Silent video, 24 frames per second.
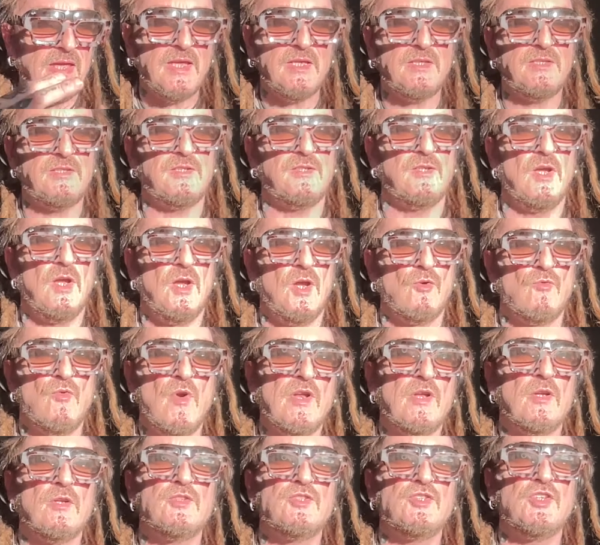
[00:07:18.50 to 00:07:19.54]
eat
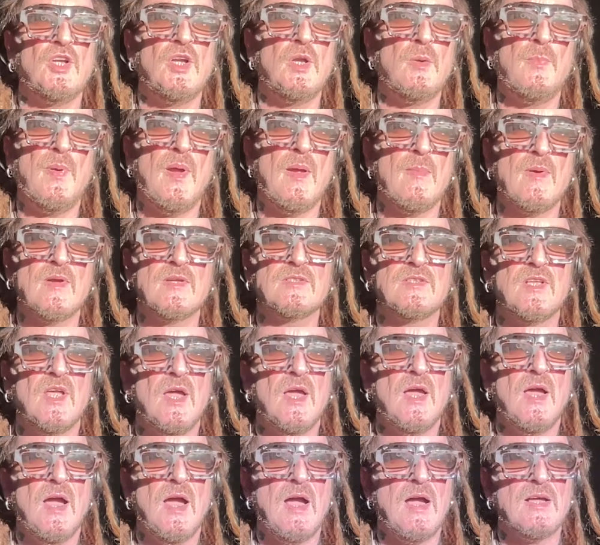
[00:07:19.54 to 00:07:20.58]
Red Hot Chili Peppers
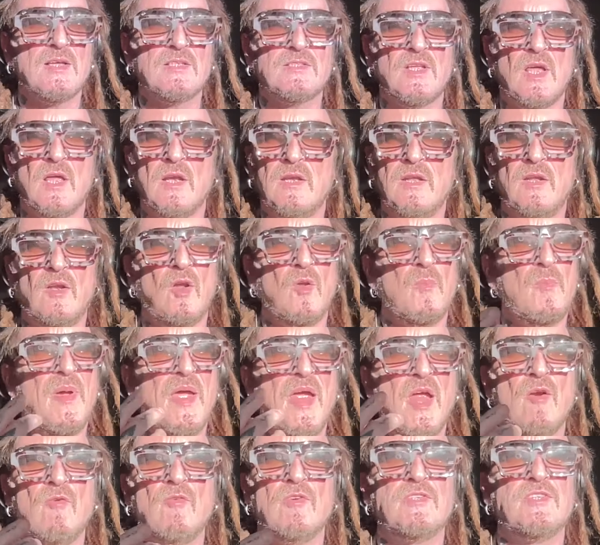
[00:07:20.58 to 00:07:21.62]
as a little
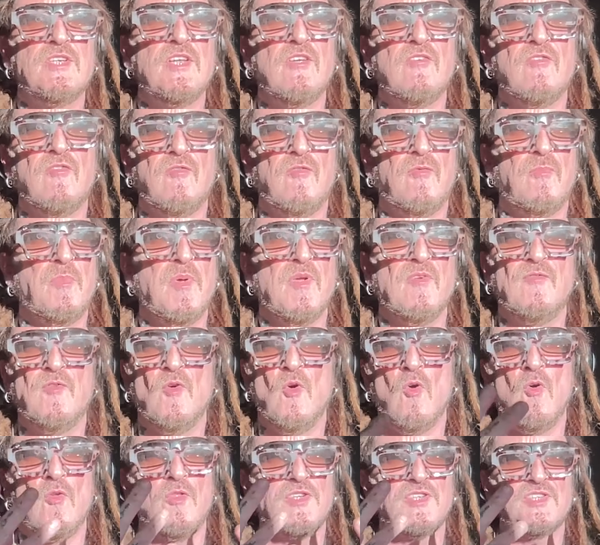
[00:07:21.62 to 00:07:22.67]
aperitif
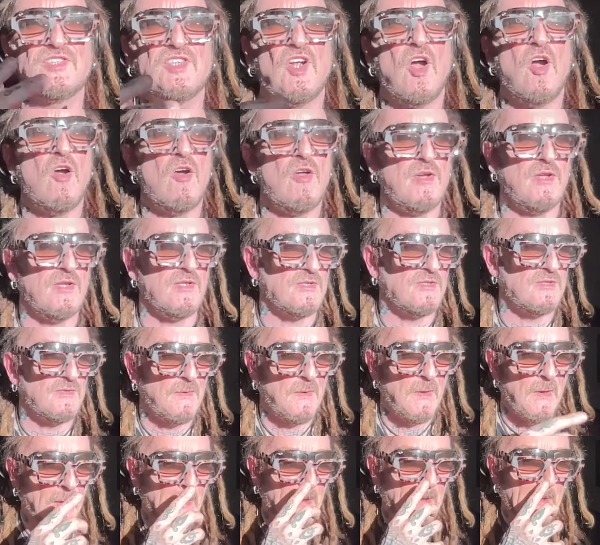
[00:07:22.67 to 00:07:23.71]
before the starters.
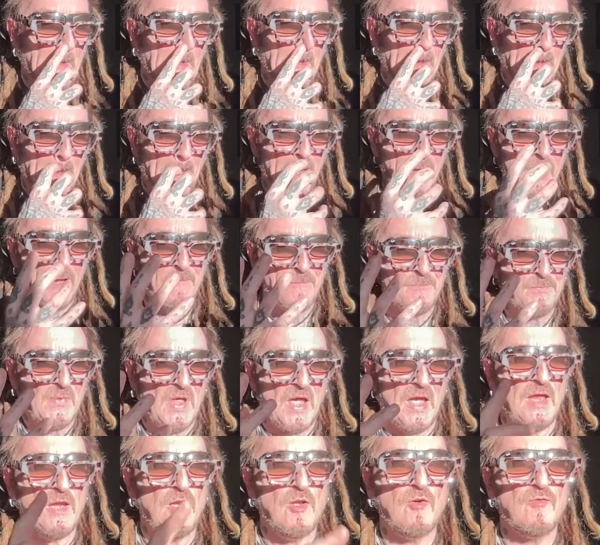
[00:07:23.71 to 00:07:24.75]

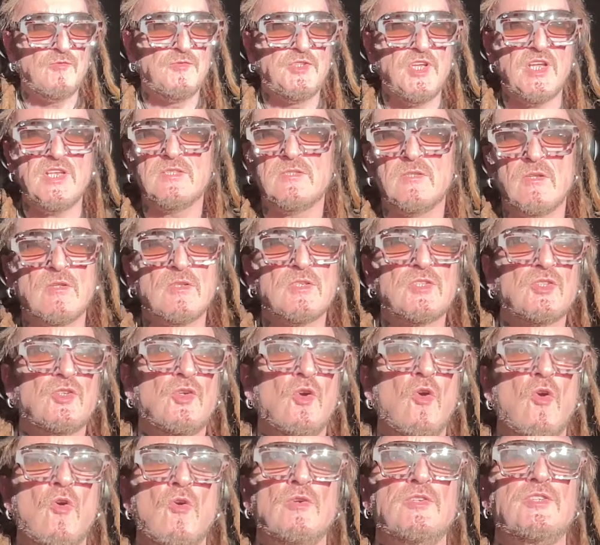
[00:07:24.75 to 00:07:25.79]
I love Jason and the
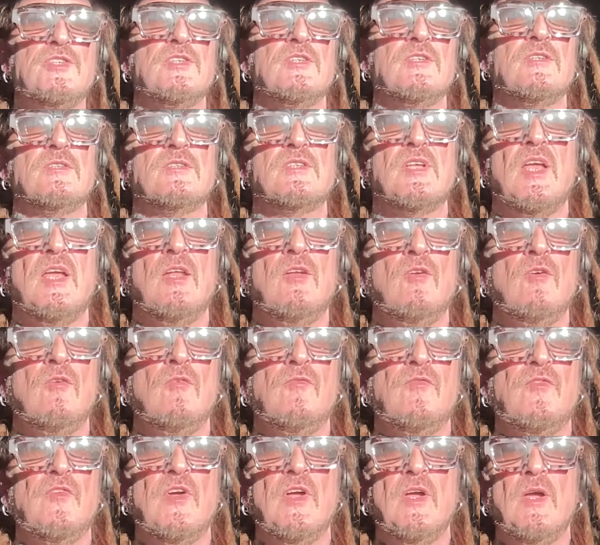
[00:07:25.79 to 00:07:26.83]
Scorchers. I
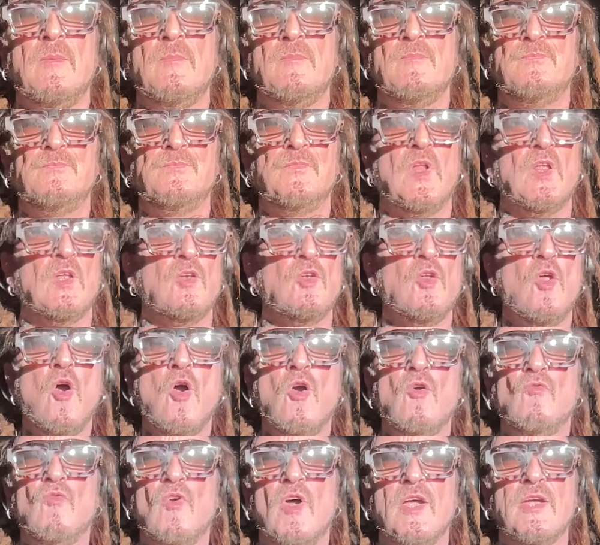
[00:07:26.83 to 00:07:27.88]
love
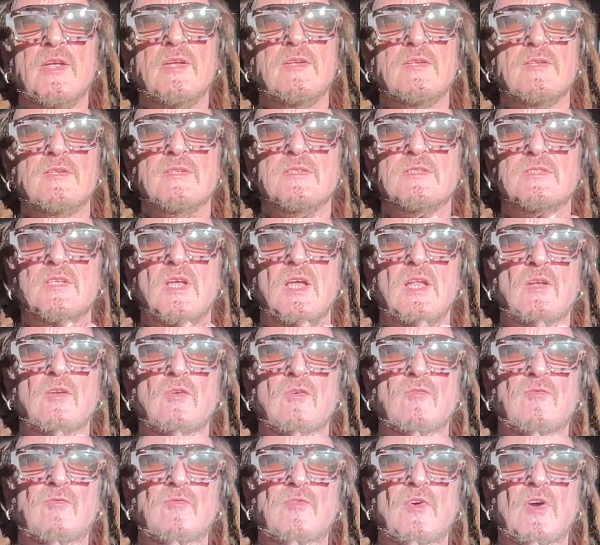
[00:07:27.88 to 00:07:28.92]
Long Riders. I
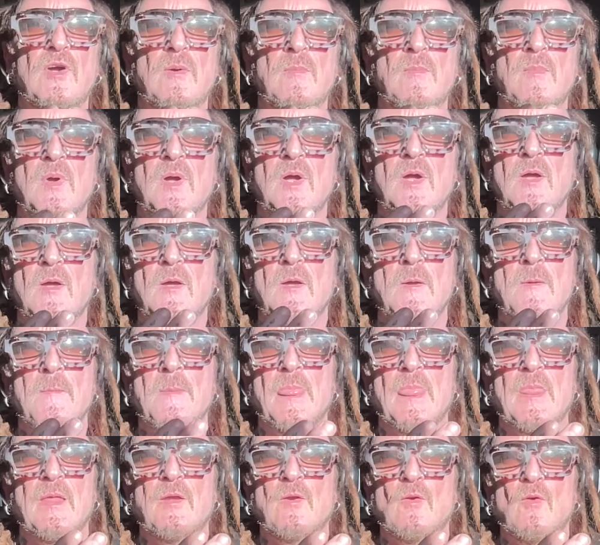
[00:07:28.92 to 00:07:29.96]
love,
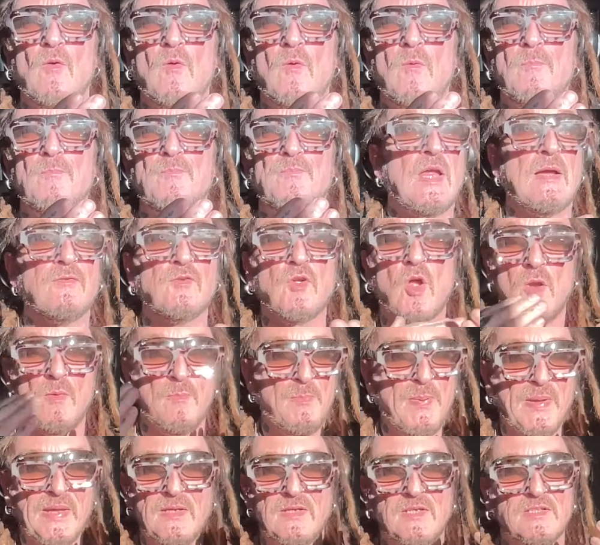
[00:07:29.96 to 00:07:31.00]
I've got a
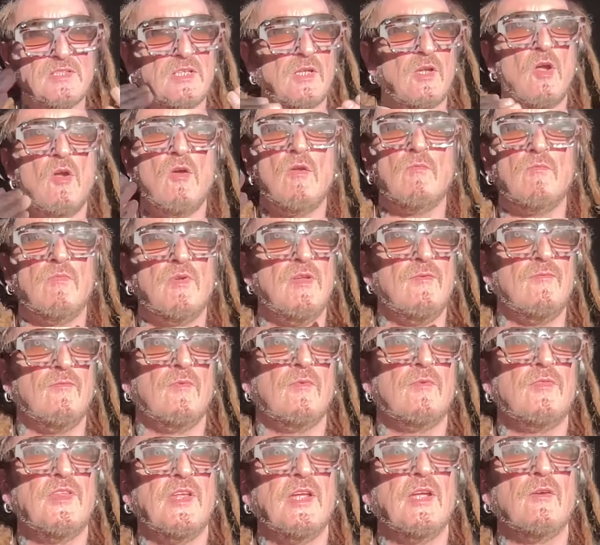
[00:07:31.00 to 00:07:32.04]
big list. I can't
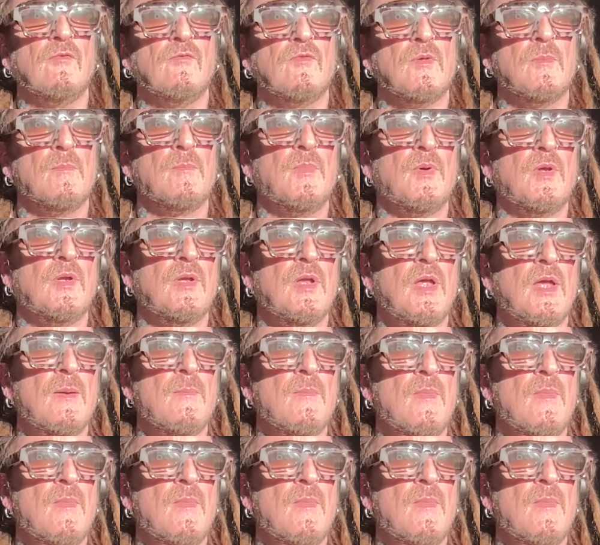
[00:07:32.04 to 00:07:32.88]
even think of them, but